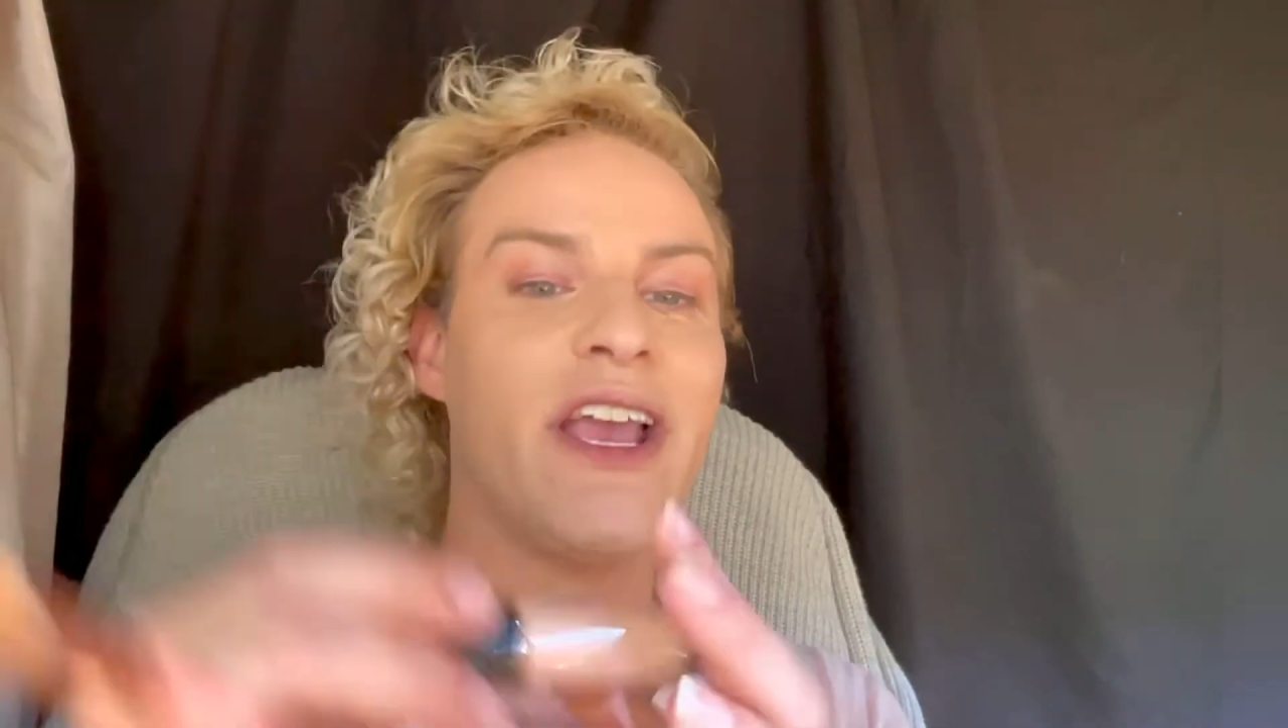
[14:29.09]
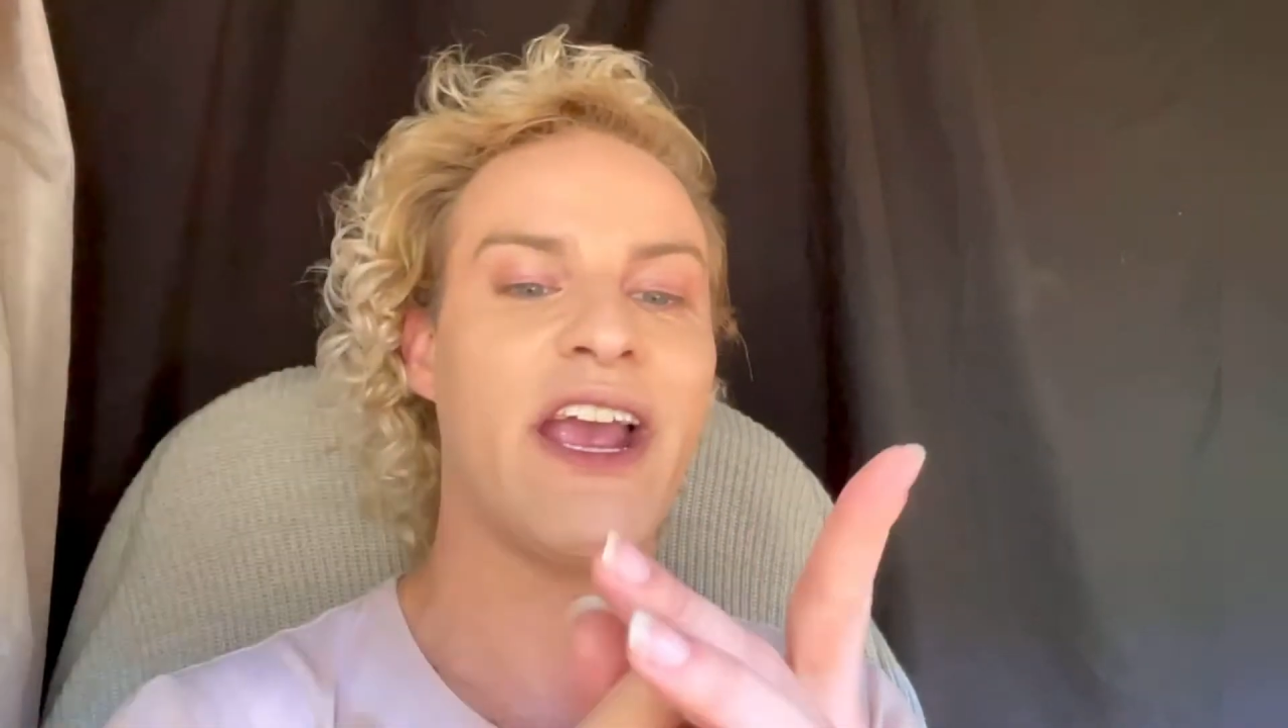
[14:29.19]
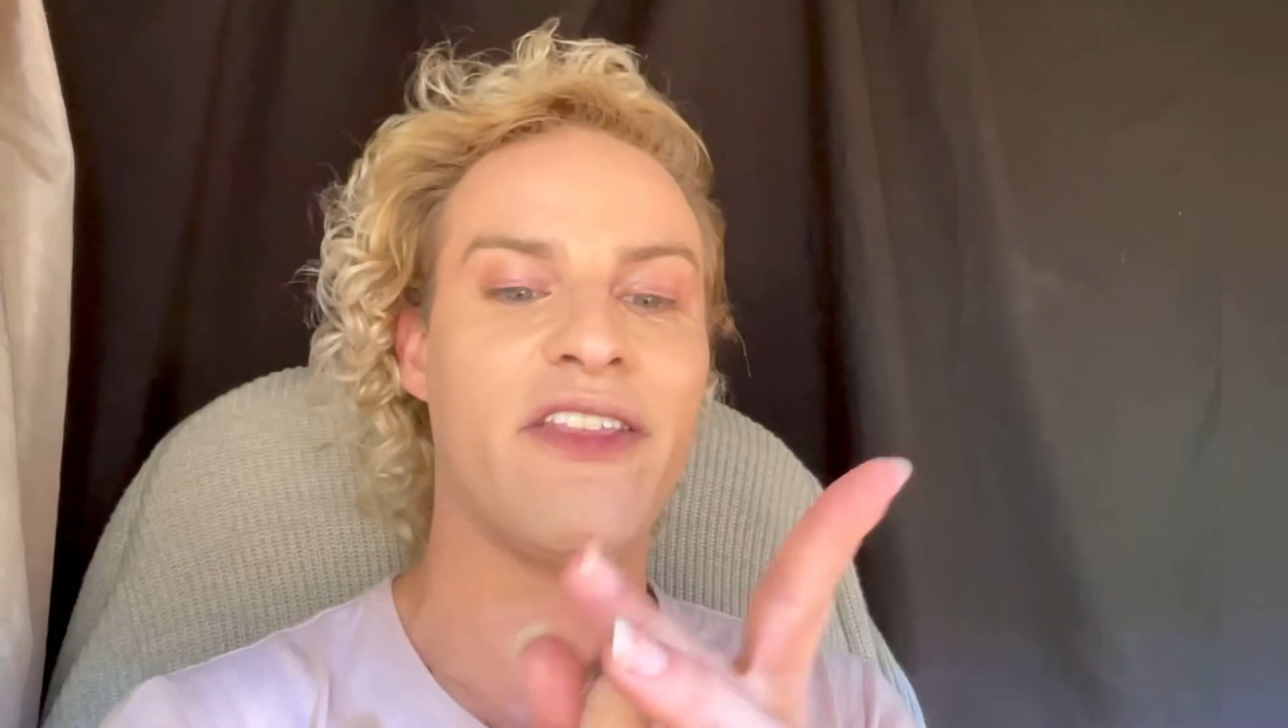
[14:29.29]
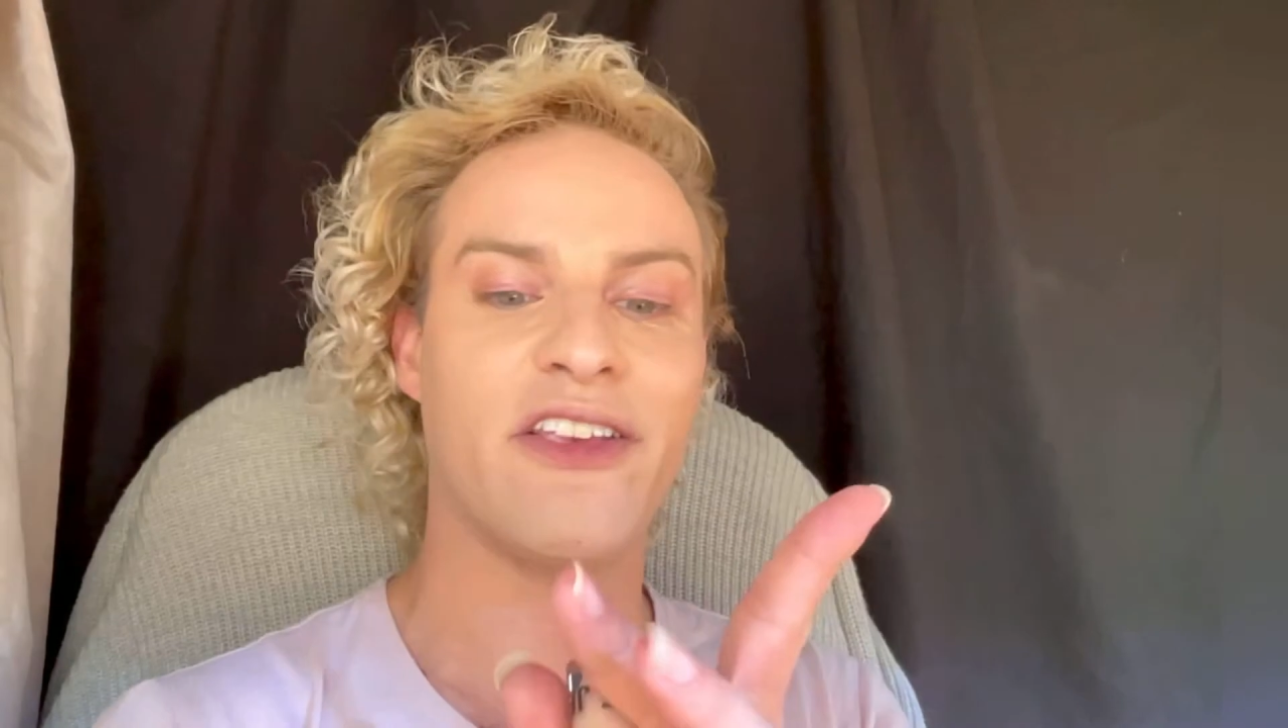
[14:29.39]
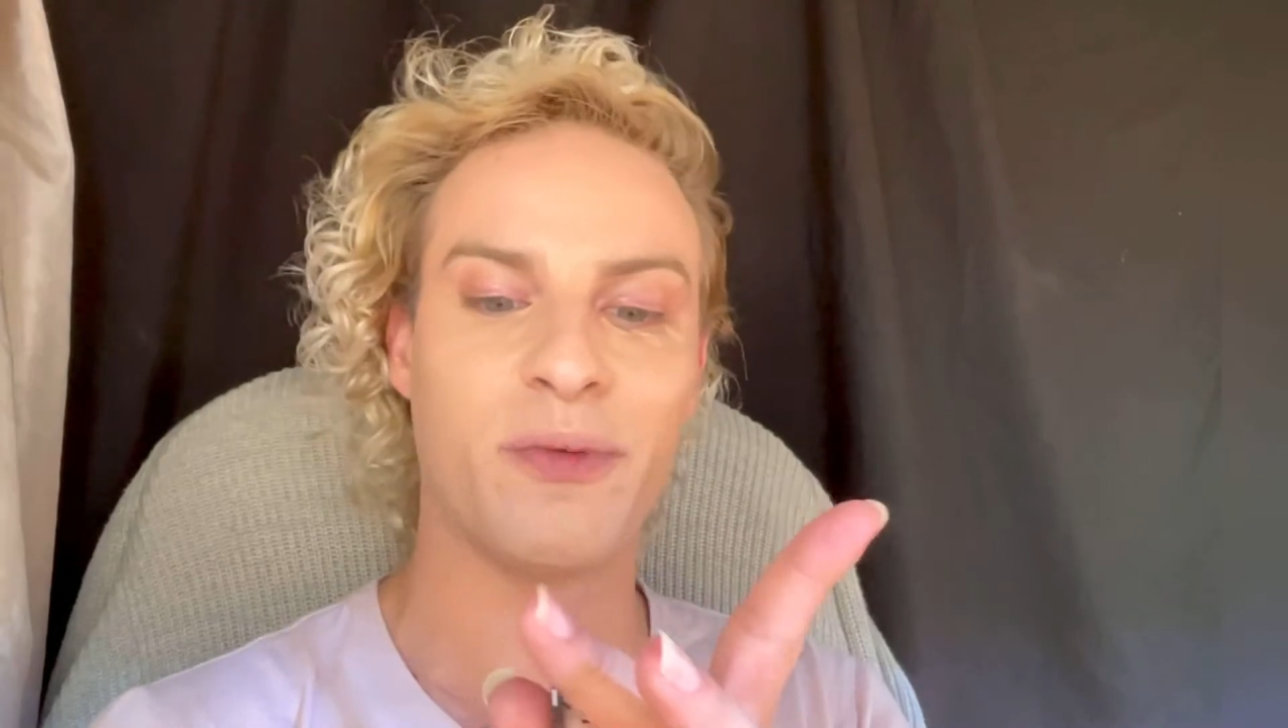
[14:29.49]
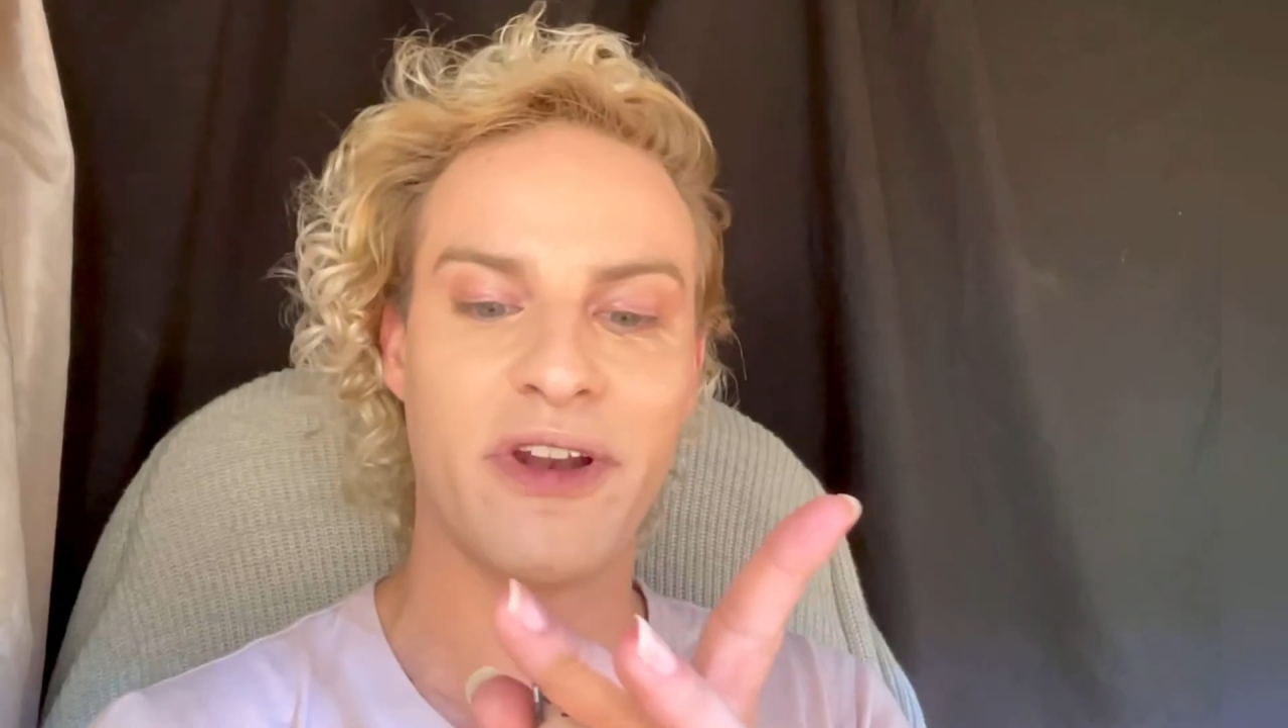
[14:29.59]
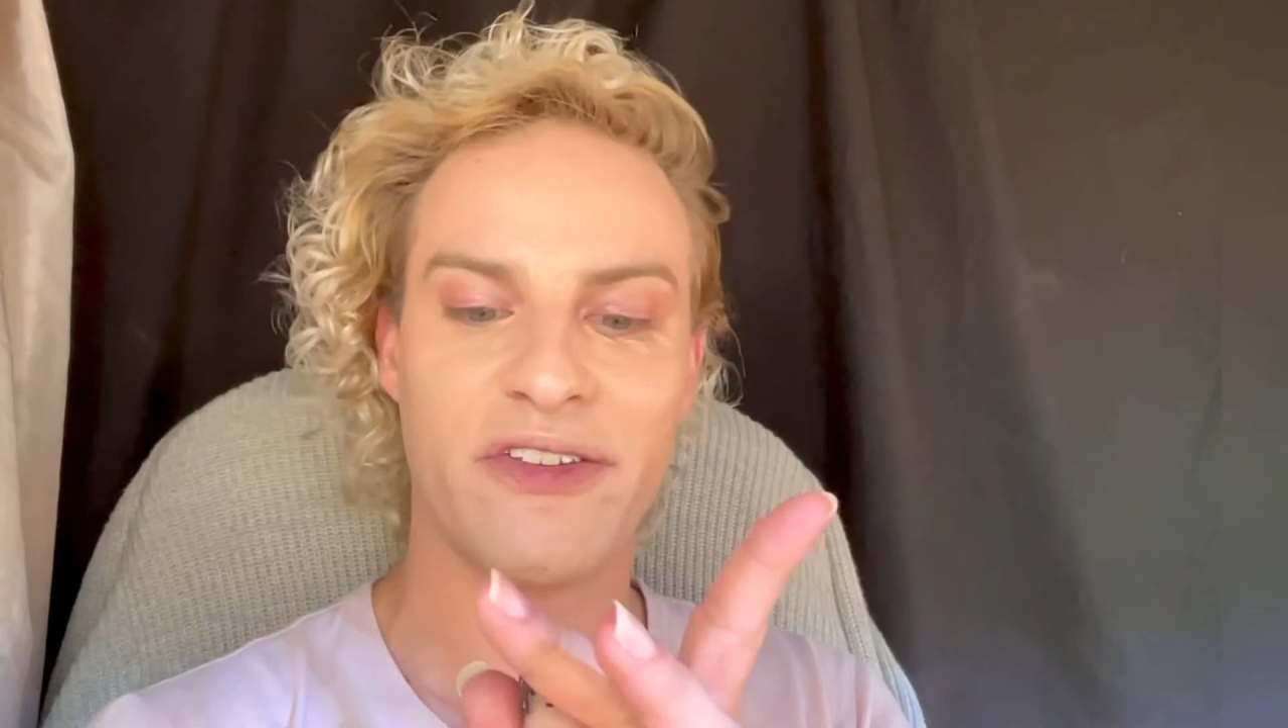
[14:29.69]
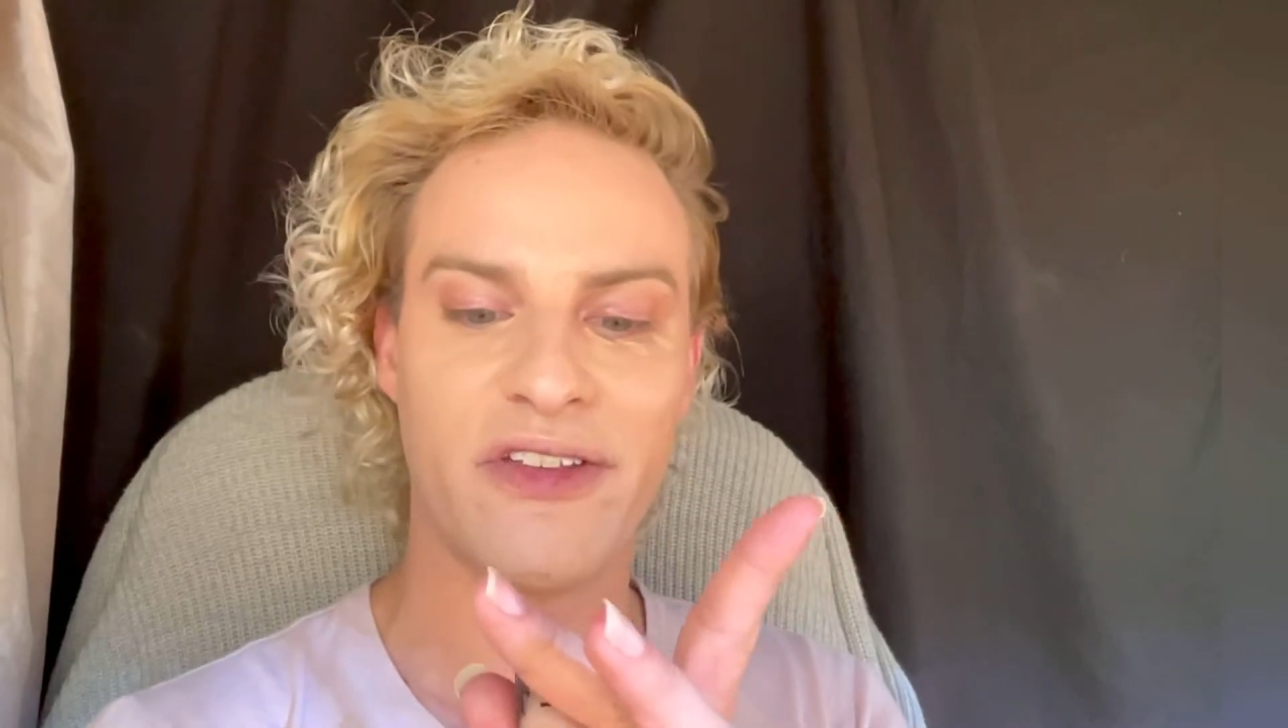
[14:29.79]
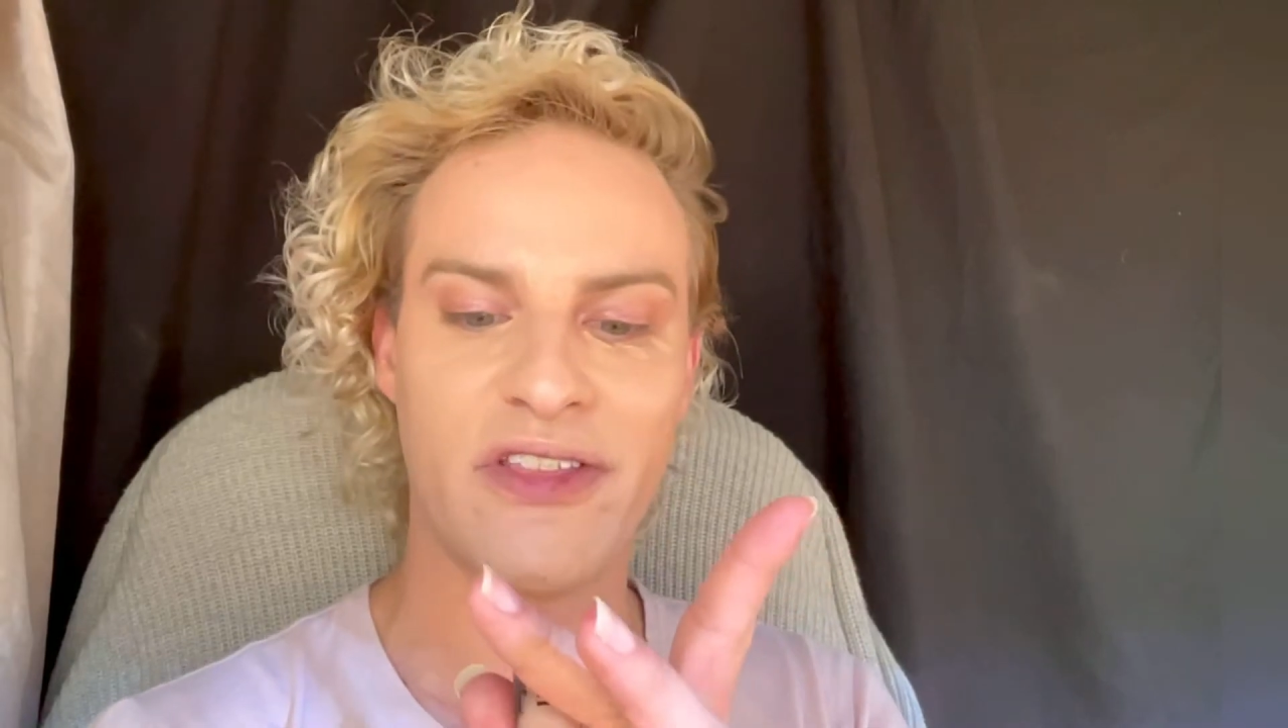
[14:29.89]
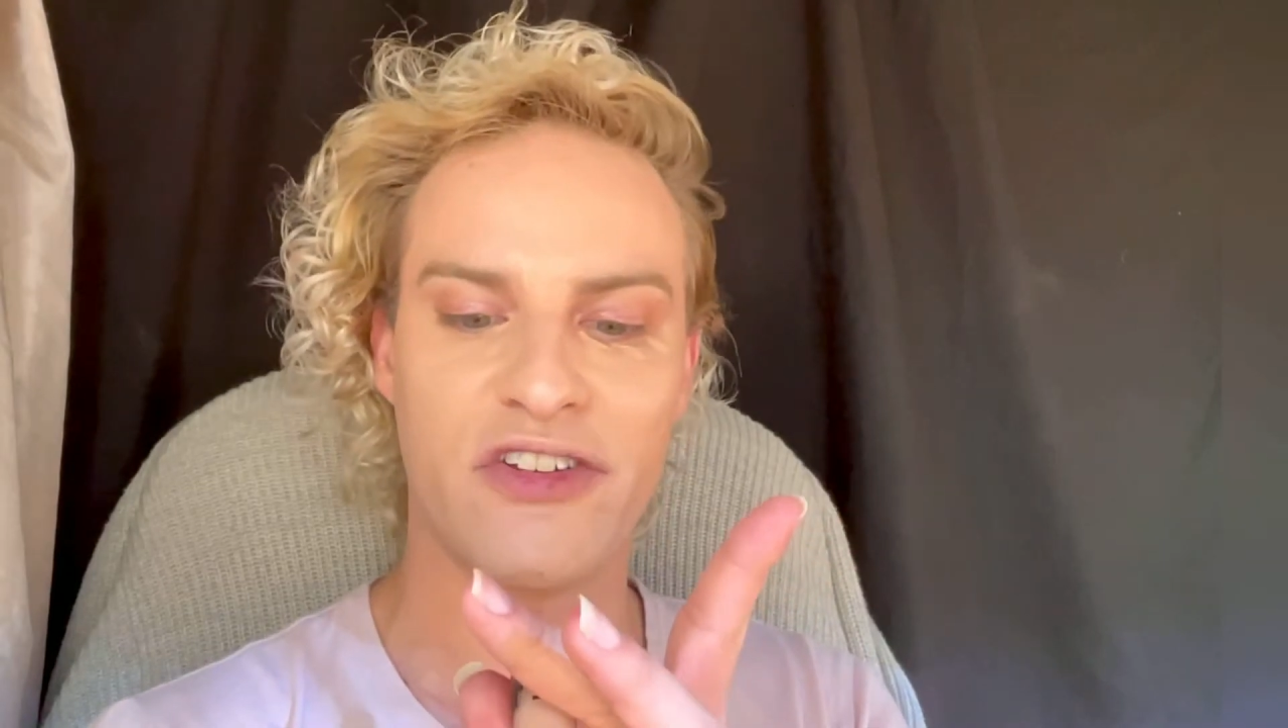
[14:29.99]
and this one is in the